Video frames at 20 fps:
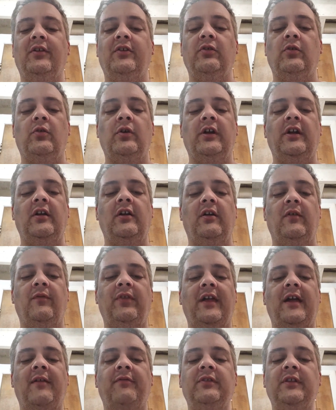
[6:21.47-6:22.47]
the glory
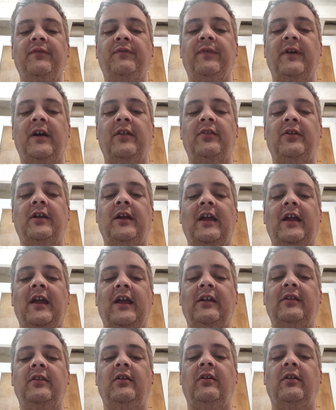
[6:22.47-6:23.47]
of the Heavenly Father
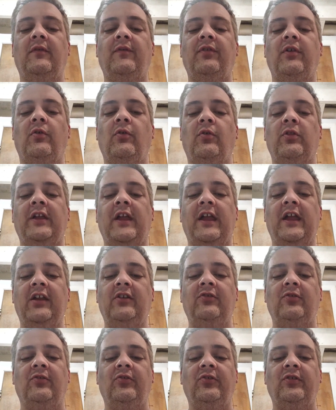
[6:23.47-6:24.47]
and of the holy
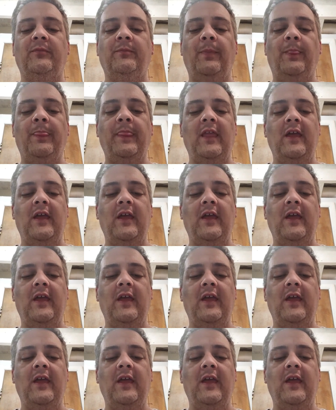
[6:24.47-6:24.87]
angels.